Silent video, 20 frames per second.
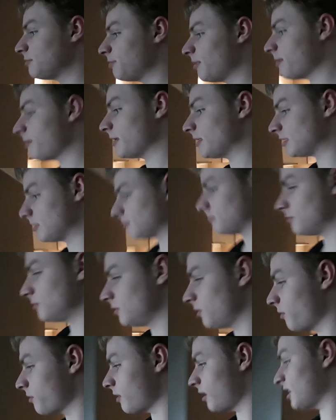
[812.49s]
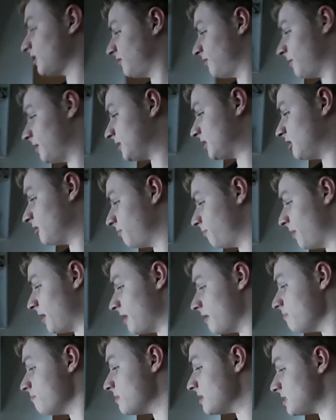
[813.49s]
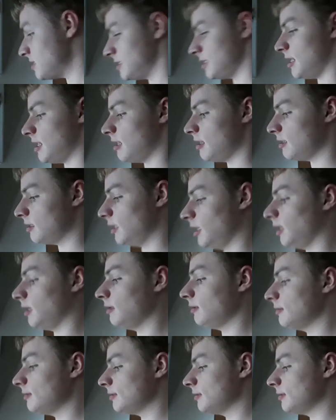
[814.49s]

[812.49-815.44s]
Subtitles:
pretty much all the last few minutes has been, but, yeah.